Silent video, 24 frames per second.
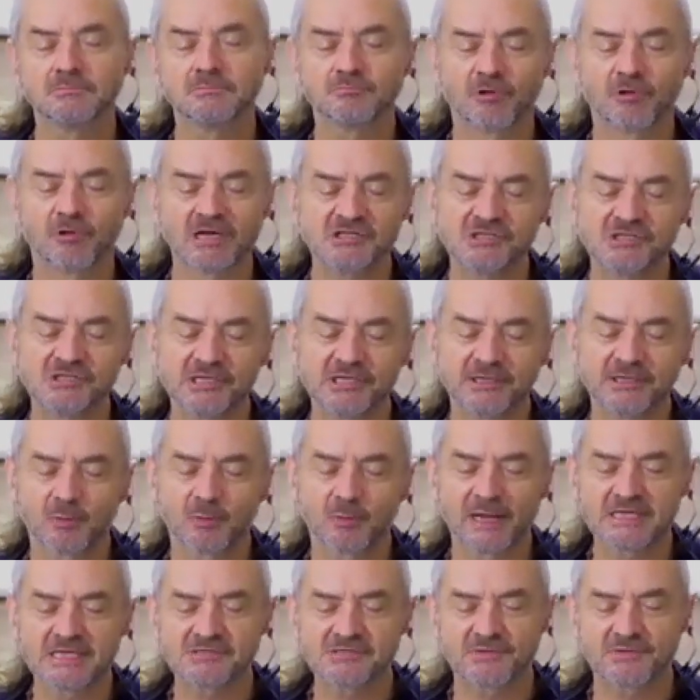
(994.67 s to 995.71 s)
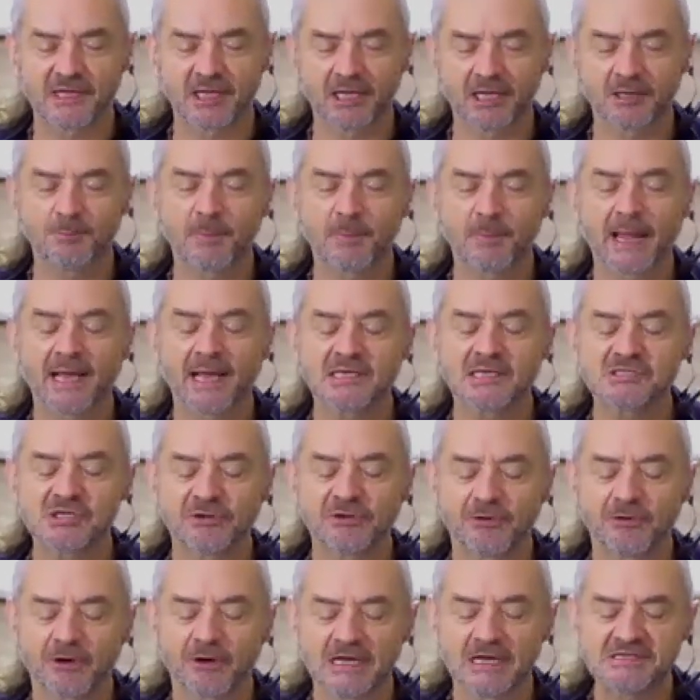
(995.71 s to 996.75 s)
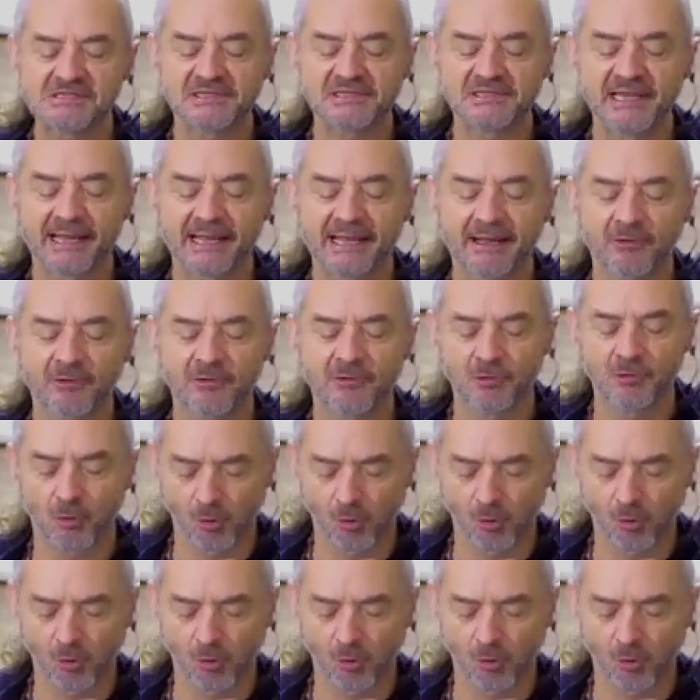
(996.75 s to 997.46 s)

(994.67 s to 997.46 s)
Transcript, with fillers: resting the weight of the head back so your eyes are down,